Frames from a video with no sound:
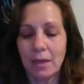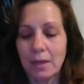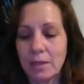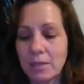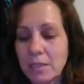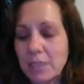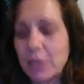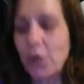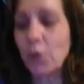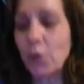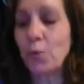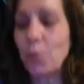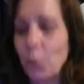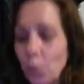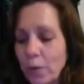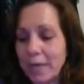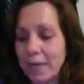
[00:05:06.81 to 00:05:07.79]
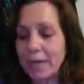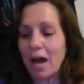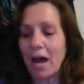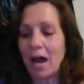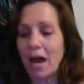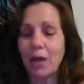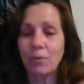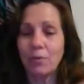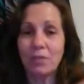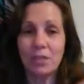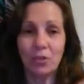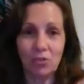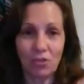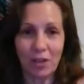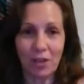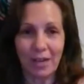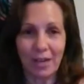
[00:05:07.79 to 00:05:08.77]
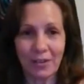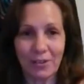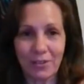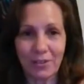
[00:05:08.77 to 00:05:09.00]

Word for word: So when I was a child,